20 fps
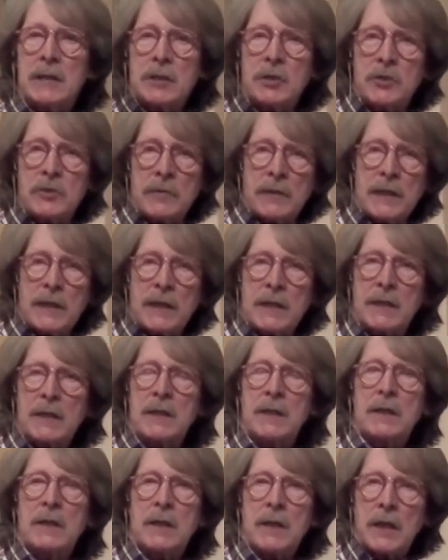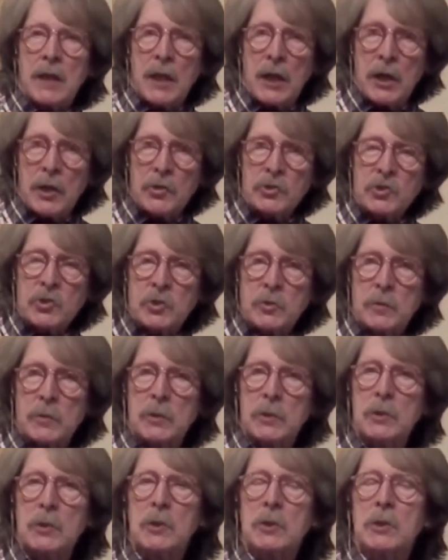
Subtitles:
Greek cultural